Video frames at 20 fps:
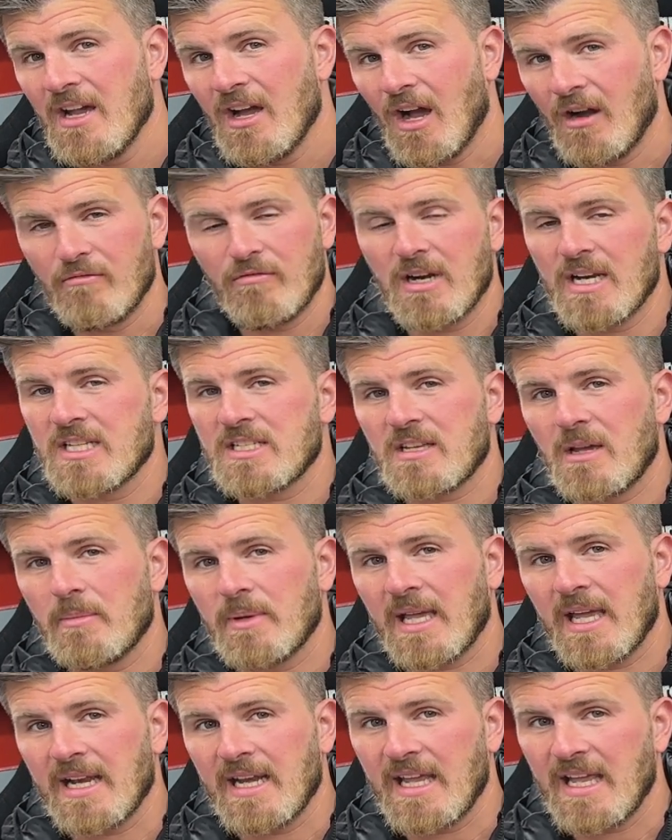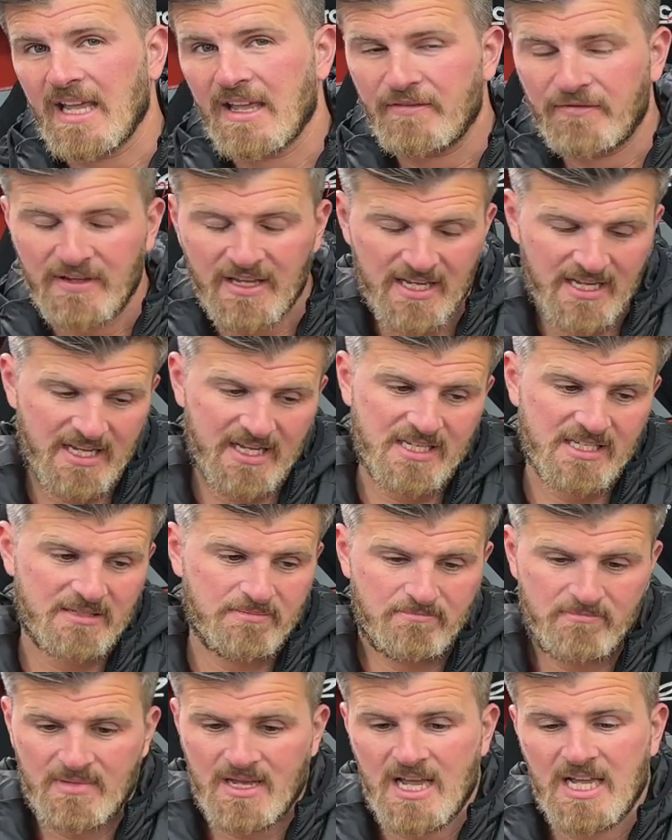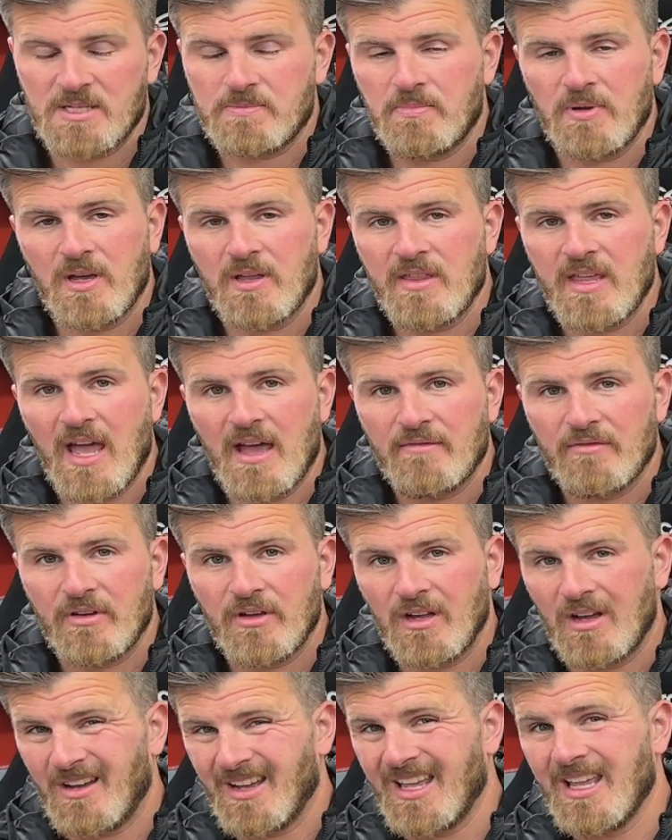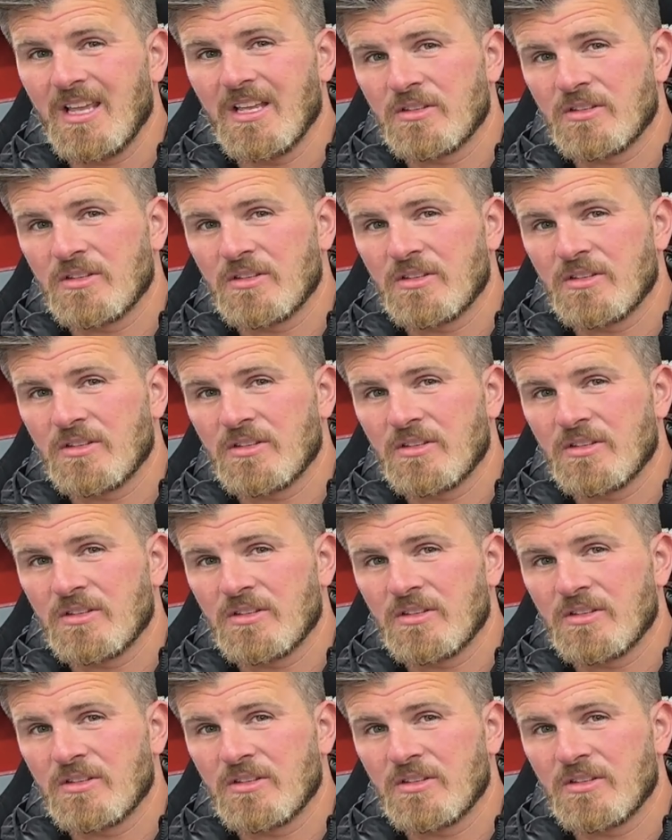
I'm ready to come and get it. If it is as per the advert, i.e.